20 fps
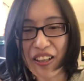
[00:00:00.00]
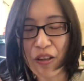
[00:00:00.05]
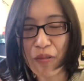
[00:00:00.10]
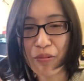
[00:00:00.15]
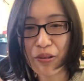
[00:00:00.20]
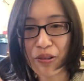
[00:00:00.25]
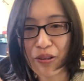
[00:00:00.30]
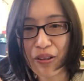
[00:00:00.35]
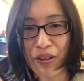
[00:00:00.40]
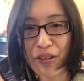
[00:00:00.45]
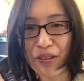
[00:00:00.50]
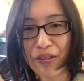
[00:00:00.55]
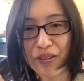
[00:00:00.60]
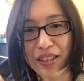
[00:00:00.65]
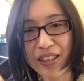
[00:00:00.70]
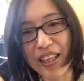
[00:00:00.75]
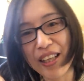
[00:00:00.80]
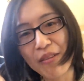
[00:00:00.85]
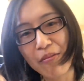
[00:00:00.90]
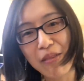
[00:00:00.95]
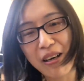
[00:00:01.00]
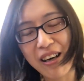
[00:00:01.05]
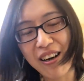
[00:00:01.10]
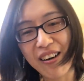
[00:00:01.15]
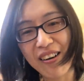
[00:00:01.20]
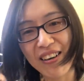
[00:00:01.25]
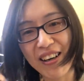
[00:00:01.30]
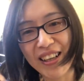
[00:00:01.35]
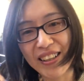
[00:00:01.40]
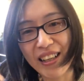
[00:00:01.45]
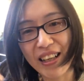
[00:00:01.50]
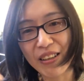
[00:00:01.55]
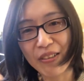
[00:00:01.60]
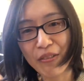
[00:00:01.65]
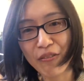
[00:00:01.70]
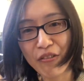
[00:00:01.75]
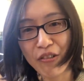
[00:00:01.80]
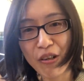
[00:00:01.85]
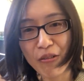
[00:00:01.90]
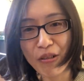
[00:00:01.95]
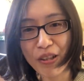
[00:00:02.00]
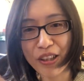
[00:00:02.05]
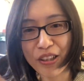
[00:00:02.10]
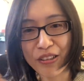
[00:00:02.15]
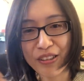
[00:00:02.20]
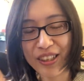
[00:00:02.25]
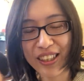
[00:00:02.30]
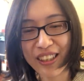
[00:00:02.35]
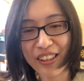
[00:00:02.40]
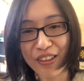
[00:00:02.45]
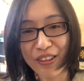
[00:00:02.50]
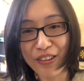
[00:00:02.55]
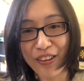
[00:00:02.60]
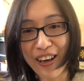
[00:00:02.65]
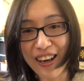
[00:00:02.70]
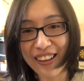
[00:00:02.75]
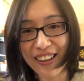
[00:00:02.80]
I hope you all stay well, and I look forward to seeing you